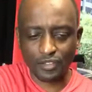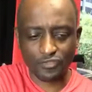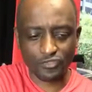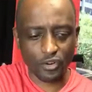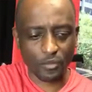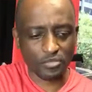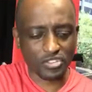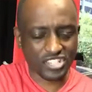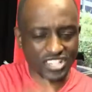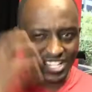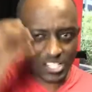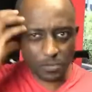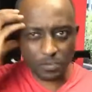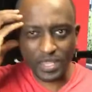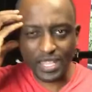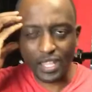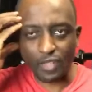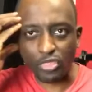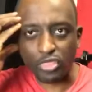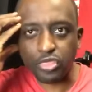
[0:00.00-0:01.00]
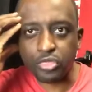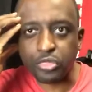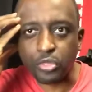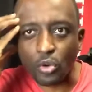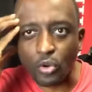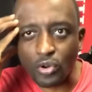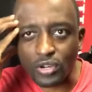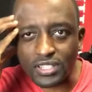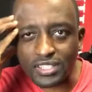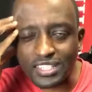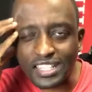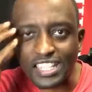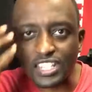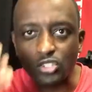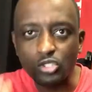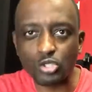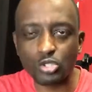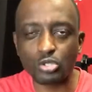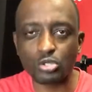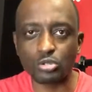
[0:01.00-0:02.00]
from just being a thought
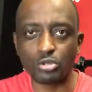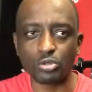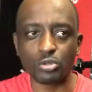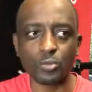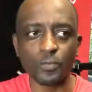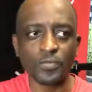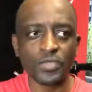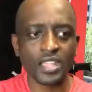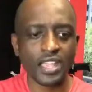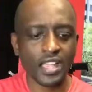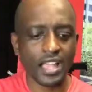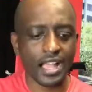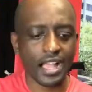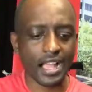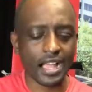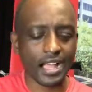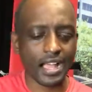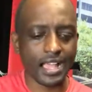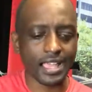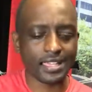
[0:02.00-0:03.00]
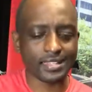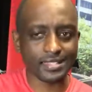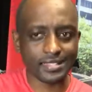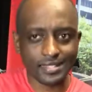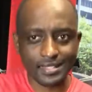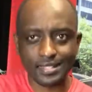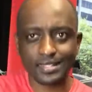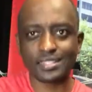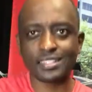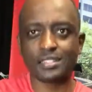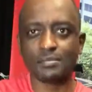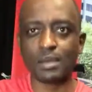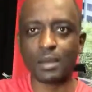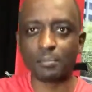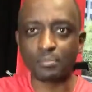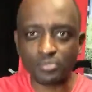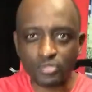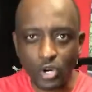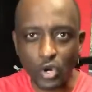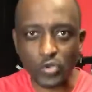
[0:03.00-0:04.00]
into a system, a
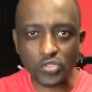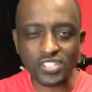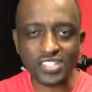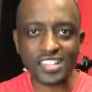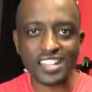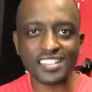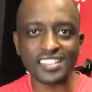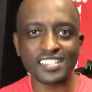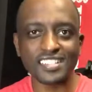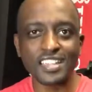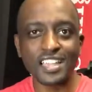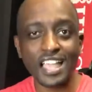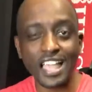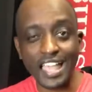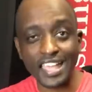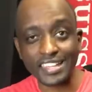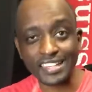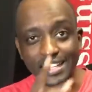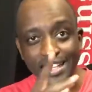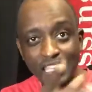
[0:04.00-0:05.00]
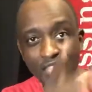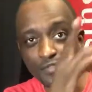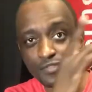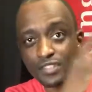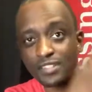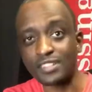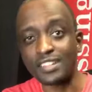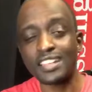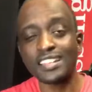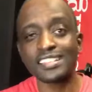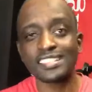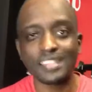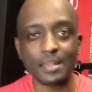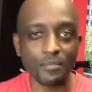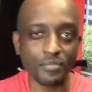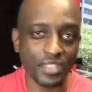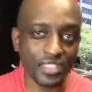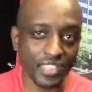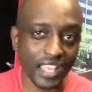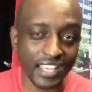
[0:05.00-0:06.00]
process, and even
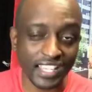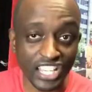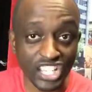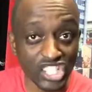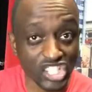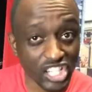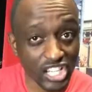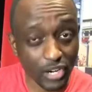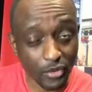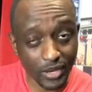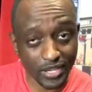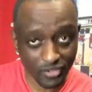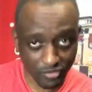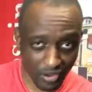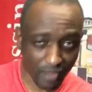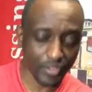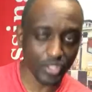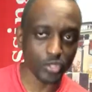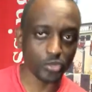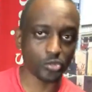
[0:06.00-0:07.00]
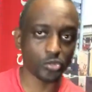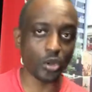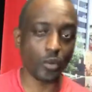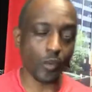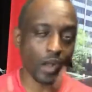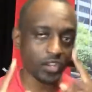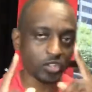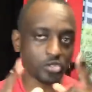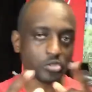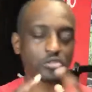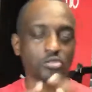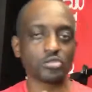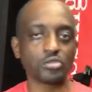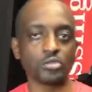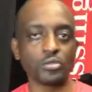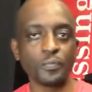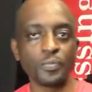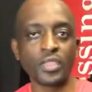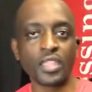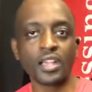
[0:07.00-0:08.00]
something that can generate revenue. So I want you
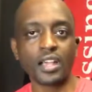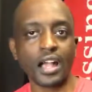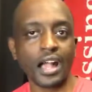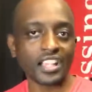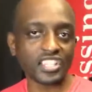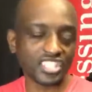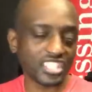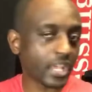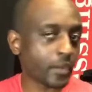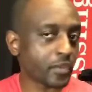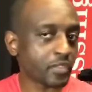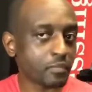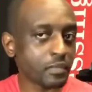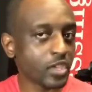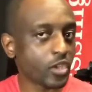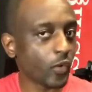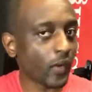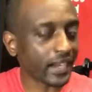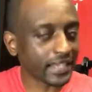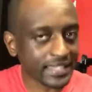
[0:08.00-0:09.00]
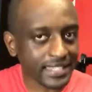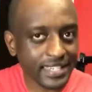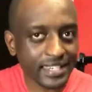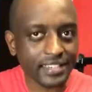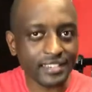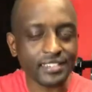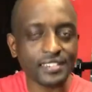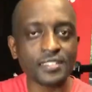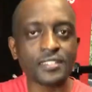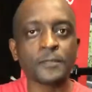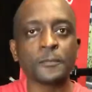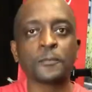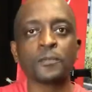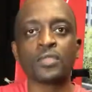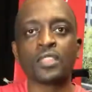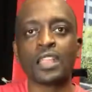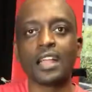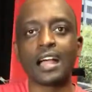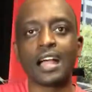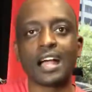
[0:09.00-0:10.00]
to share with me your ideas
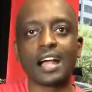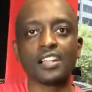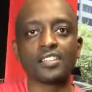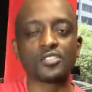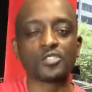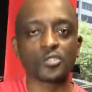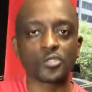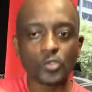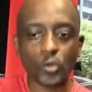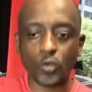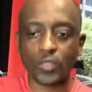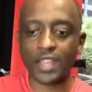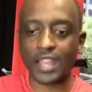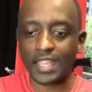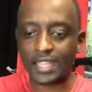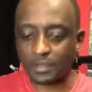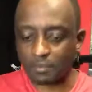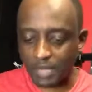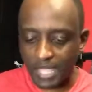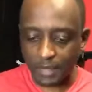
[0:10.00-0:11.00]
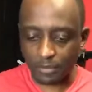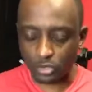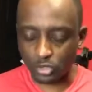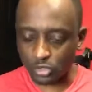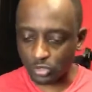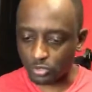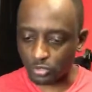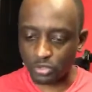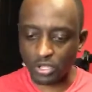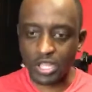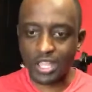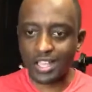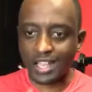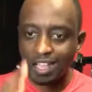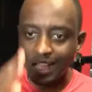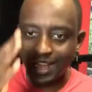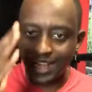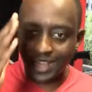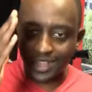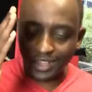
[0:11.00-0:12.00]
so that I can be able to
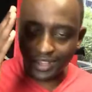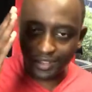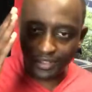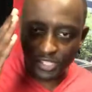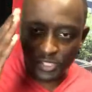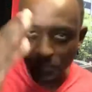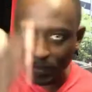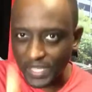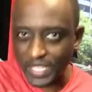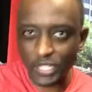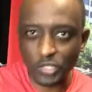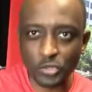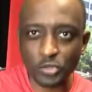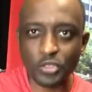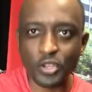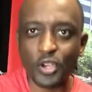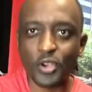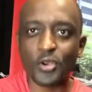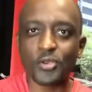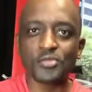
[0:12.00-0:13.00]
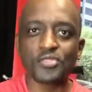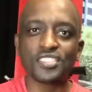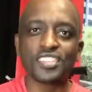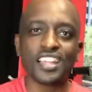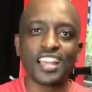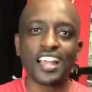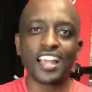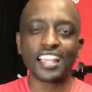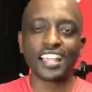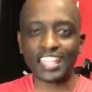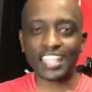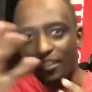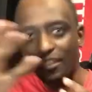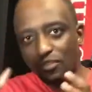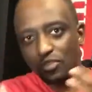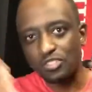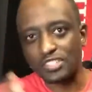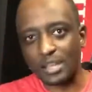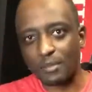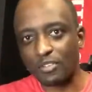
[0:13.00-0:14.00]
speak into those, give
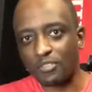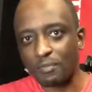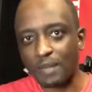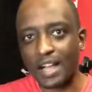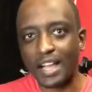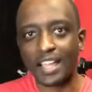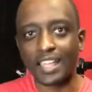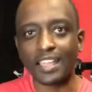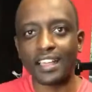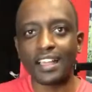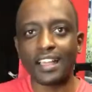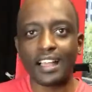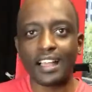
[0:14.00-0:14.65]
you some of my